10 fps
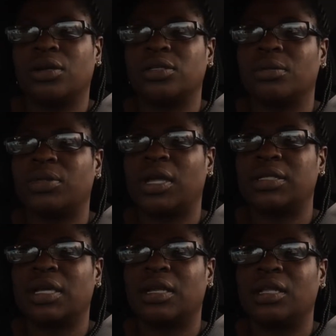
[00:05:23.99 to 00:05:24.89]
There's some
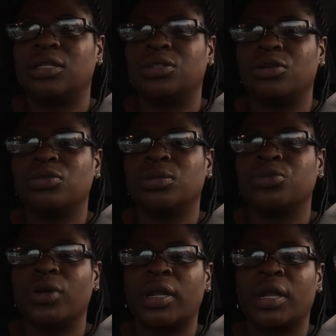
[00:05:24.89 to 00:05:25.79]
things I need to do, some
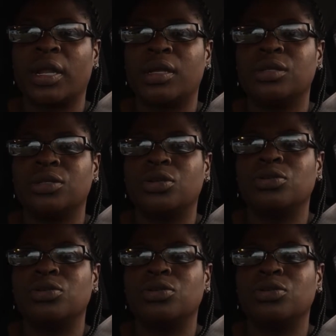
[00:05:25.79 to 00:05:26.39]
training I need to do.